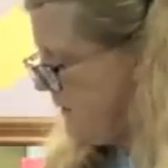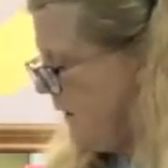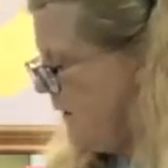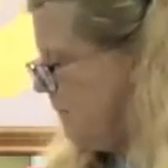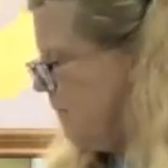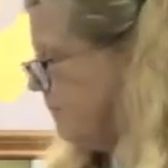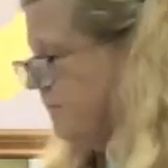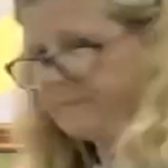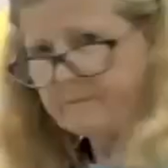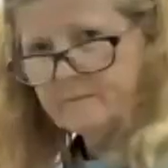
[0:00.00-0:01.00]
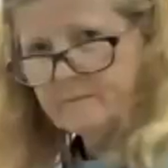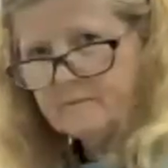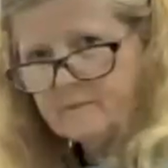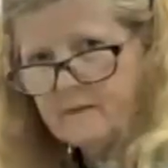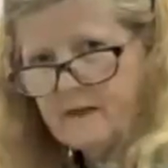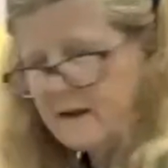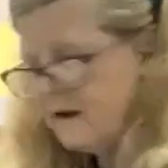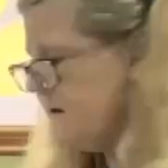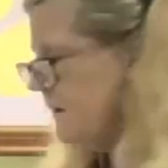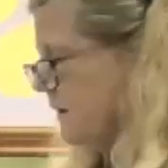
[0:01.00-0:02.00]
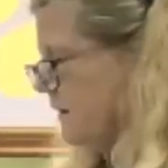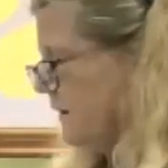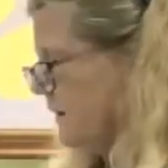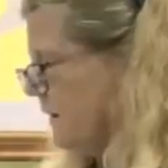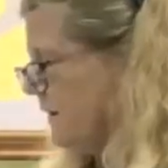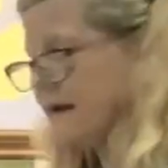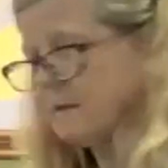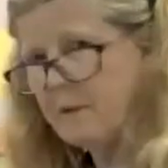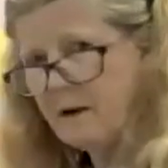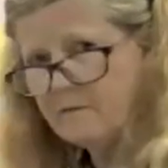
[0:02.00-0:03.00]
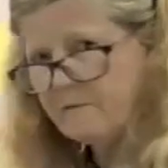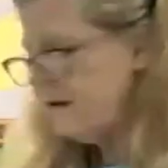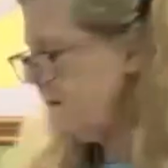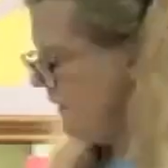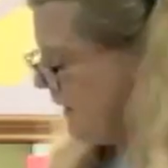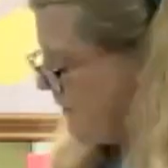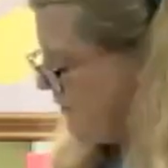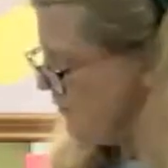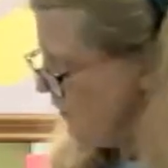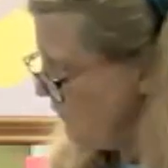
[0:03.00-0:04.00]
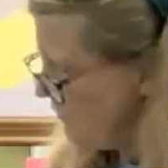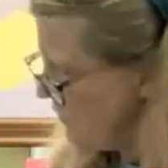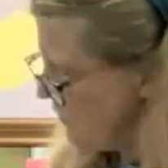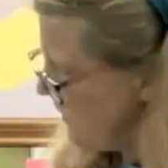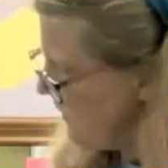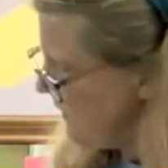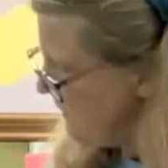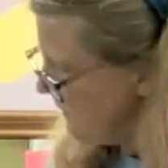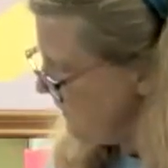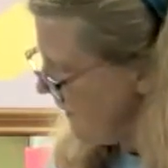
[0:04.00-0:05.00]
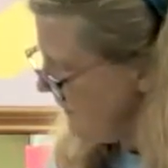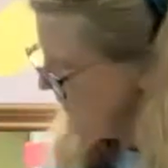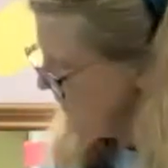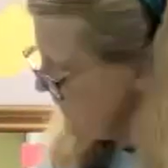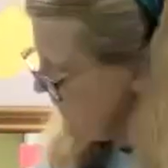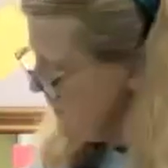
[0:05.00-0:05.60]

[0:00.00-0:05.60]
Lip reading: they get puffy and you don't see the nice